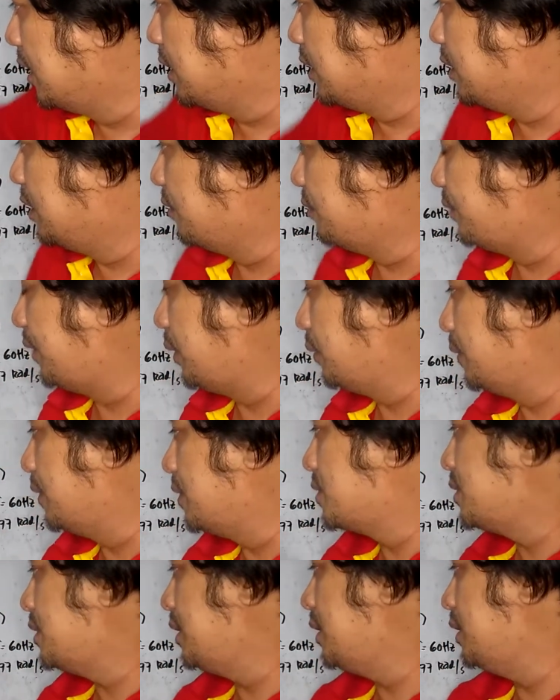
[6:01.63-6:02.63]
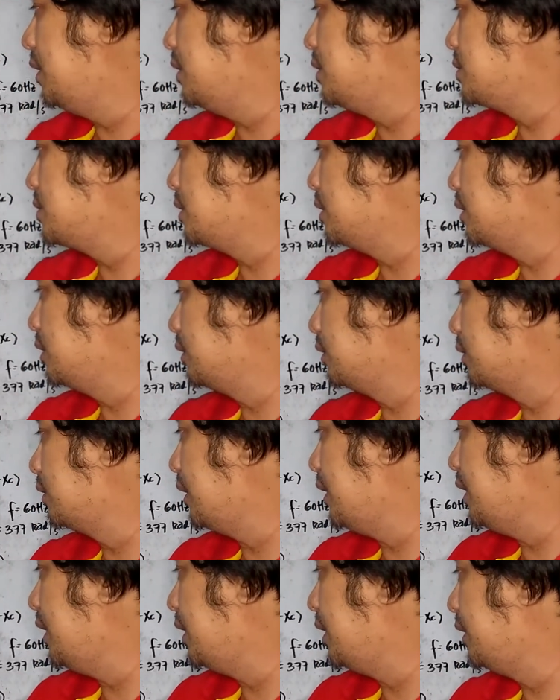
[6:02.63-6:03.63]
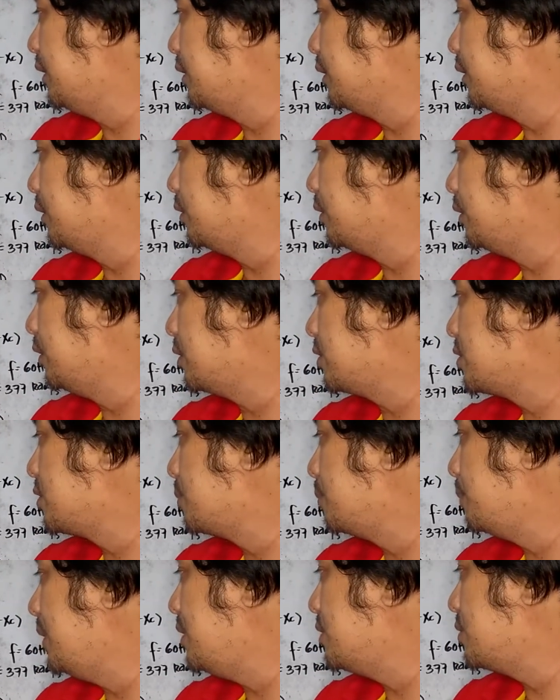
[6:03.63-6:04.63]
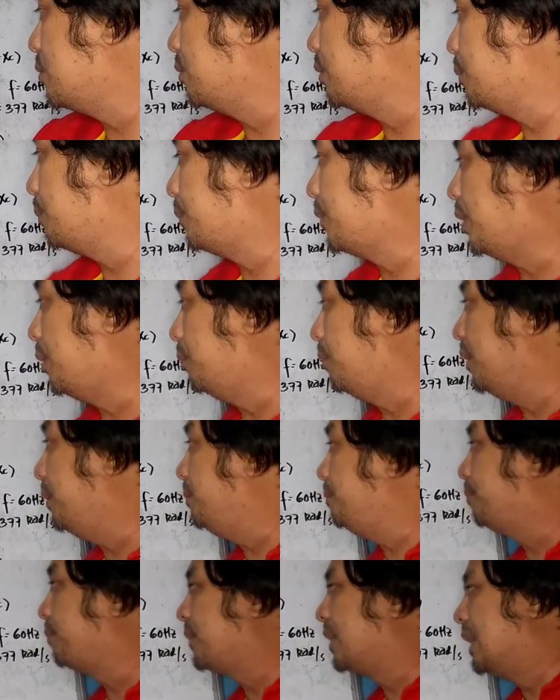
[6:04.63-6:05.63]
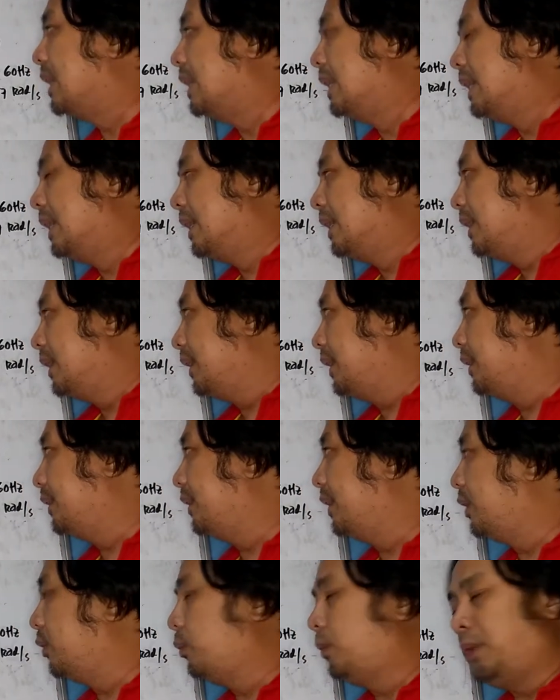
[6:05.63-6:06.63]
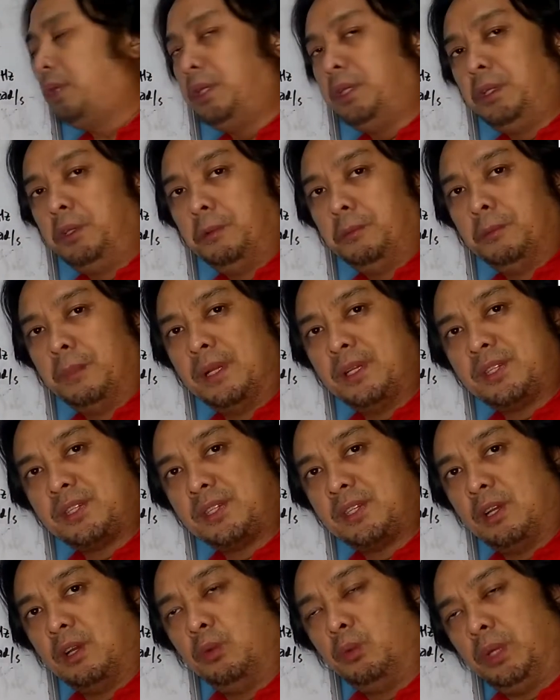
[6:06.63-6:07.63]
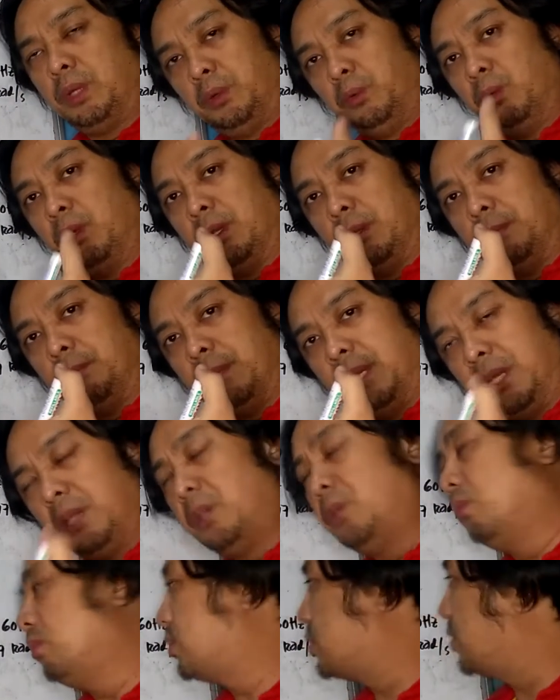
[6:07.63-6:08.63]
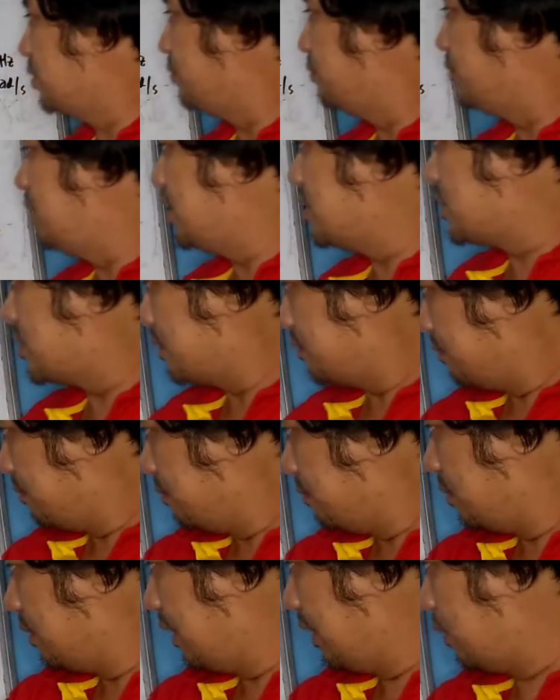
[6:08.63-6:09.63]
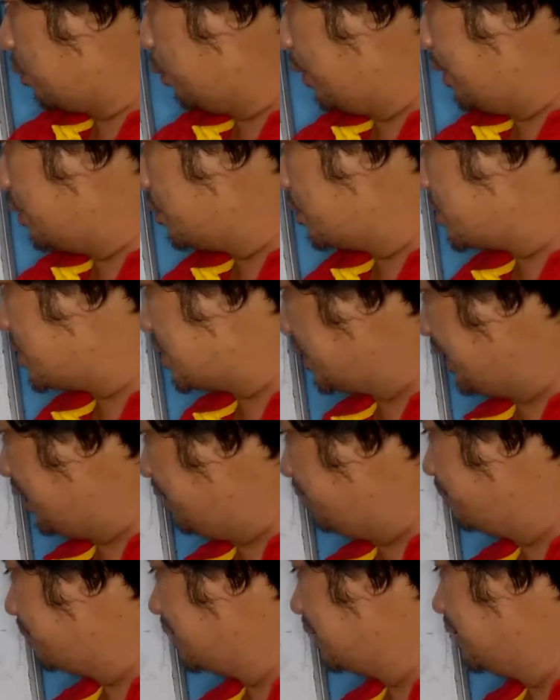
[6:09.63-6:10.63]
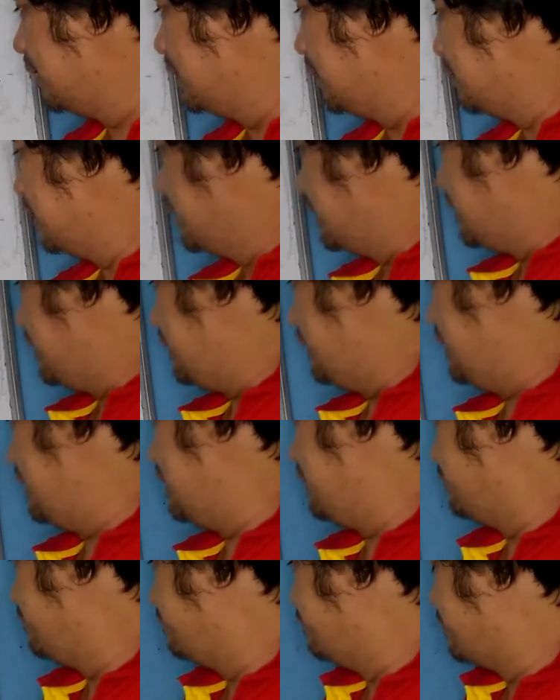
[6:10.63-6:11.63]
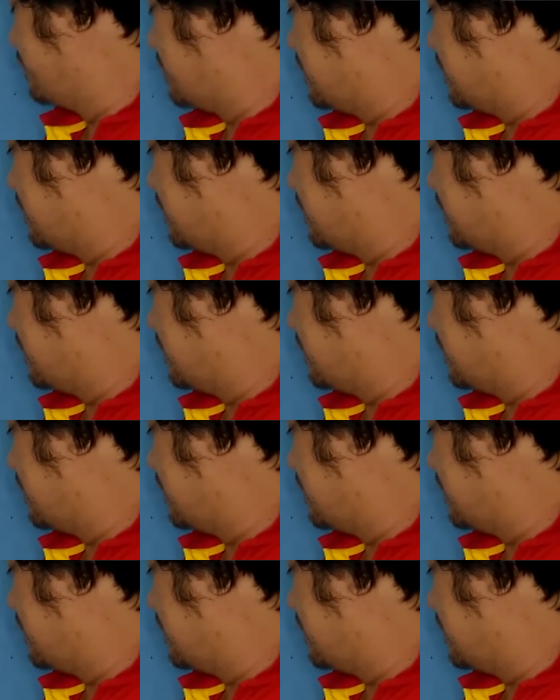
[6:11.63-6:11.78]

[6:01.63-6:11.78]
the frequency is uh, 300 hertz based on the problem. And then we must, uh, we will make use of these equations again. And